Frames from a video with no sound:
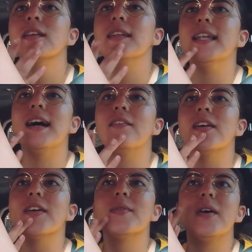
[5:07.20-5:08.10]
Not
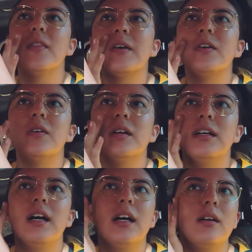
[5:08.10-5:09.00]
very well though.
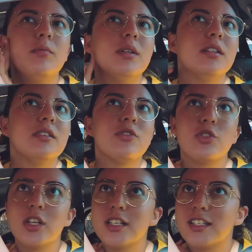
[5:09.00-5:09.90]
Um,
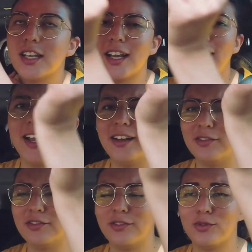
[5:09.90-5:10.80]
just to kind
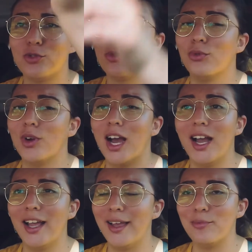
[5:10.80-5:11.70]
of
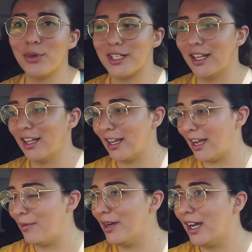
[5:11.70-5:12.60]
try and pretend like
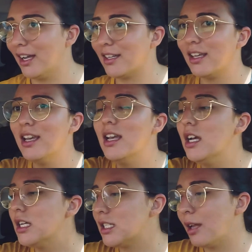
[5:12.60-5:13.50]
I'm not
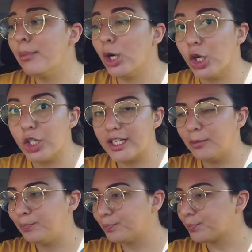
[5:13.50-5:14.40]

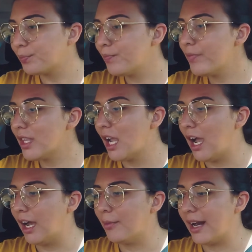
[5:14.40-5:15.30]
sunburned
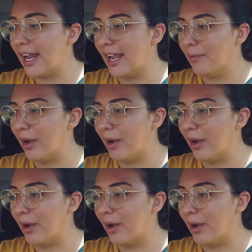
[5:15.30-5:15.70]
uh, but I am.